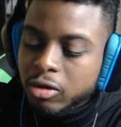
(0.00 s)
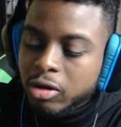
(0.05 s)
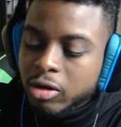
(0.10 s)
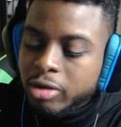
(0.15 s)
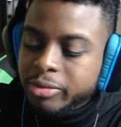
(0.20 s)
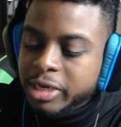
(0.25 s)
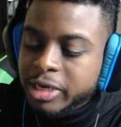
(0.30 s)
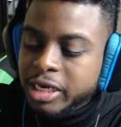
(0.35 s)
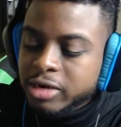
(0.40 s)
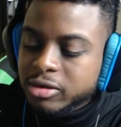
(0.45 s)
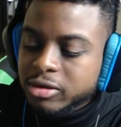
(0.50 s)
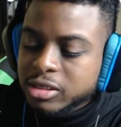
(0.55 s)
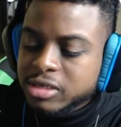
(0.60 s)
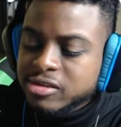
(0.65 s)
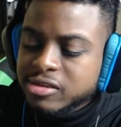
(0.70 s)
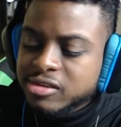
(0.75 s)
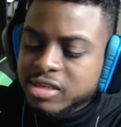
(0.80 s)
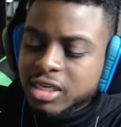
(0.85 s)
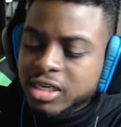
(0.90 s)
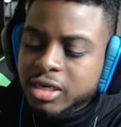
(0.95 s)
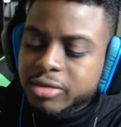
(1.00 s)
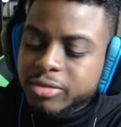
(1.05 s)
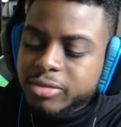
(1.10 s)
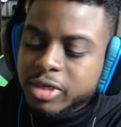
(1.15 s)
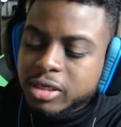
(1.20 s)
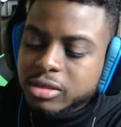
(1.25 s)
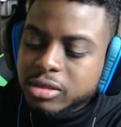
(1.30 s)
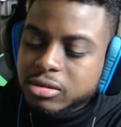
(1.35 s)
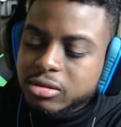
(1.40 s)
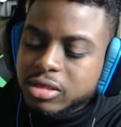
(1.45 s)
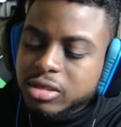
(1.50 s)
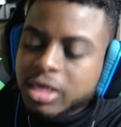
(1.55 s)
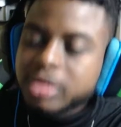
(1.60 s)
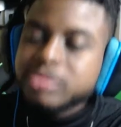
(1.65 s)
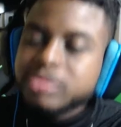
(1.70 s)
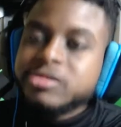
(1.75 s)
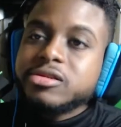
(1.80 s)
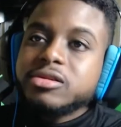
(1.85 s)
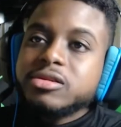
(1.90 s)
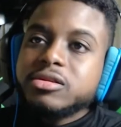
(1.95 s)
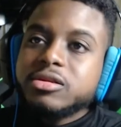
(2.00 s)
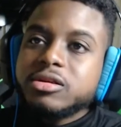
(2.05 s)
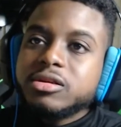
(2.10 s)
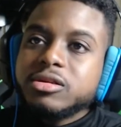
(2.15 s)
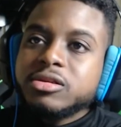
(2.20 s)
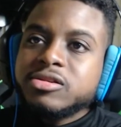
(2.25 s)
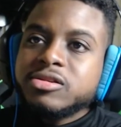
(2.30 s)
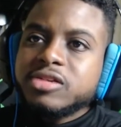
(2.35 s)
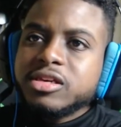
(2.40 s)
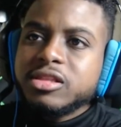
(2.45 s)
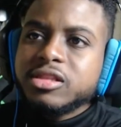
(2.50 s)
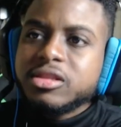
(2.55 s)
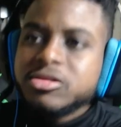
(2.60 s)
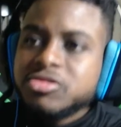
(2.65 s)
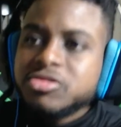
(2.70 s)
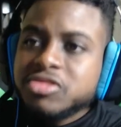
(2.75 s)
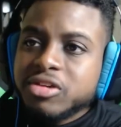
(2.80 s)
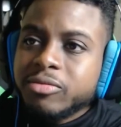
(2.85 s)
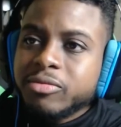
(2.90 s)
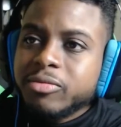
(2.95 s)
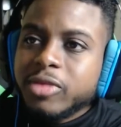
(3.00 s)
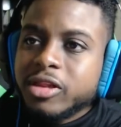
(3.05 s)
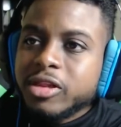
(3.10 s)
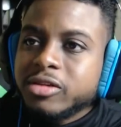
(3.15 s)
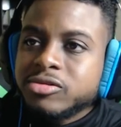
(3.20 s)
throw up. I can't really see it, but that doesn't it's like there's some,